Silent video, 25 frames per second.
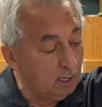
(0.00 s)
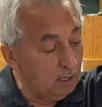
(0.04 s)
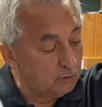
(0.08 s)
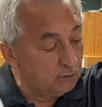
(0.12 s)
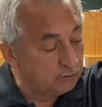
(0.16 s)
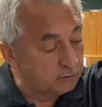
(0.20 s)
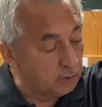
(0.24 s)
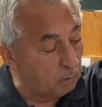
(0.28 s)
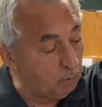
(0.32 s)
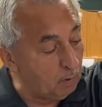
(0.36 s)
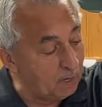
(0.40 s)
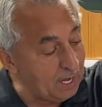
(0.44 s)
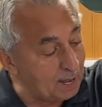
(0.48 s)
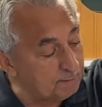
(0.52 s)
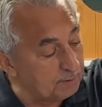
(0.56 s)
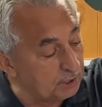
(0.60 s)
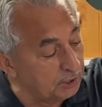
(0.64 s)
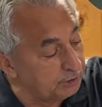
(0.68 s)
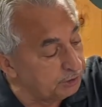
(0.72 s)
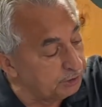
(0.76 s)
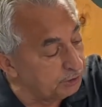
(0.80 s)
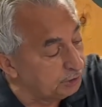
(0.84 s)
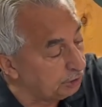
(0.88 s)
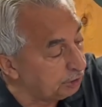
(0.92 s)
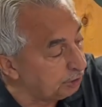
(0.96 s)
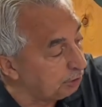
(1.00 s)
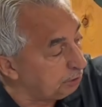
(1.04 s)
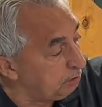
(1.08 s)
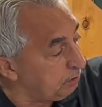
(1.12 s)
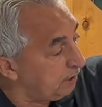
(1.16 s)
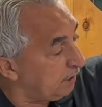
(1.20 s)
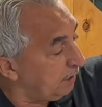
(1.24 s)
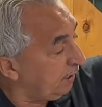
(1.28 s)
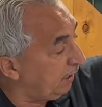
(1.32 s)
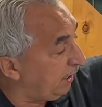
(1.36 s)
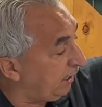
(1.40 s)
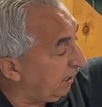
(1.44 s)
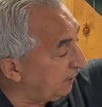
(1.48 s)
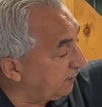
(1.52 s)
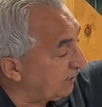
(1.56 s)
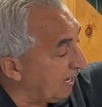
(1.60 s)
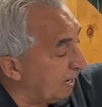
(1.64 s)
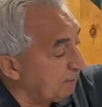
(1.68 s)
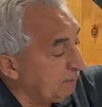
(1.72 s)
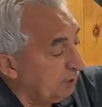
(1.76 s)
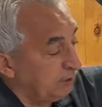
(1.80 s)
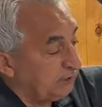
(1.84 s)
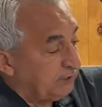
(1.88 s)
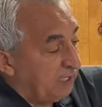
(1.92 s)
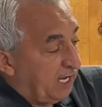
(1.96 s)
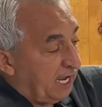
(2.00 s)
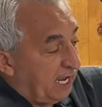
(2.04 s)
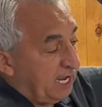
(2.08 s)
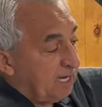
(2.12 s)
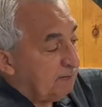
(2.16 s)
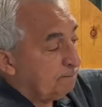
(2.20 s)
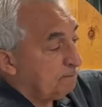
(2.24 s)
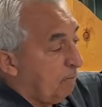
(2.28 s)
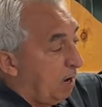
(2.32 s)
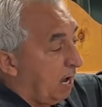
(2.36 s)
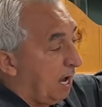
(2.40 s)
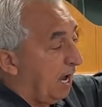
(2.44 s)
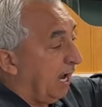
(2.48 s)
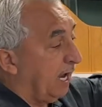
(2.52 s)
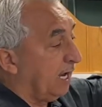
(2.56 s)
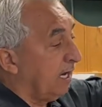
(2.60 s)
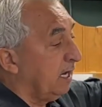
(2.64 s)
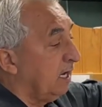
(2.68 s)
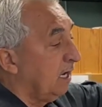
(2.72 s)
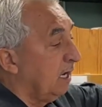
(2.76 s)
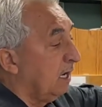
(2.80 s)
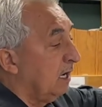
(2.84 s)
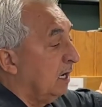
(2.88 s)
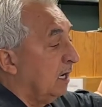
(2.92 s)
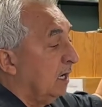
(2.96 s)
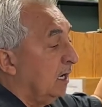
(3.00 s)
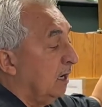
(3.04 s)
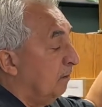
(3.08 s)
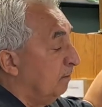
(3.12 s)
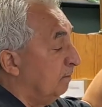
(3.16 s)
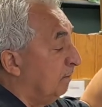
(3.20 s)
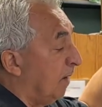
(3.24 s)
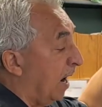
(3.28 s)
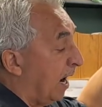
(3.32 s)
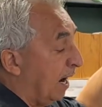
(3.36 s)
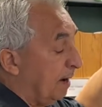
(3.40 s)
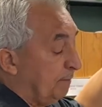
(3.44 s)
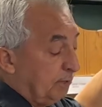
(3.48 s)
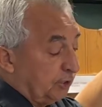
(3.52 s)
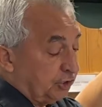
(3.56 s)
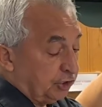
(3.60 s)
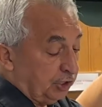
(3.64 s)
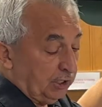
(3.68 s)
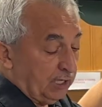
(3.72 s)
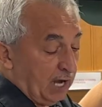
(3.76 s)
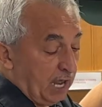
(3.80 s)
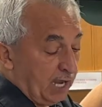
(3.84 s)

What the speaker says: So what I'm going to do is I'm going to take my machine.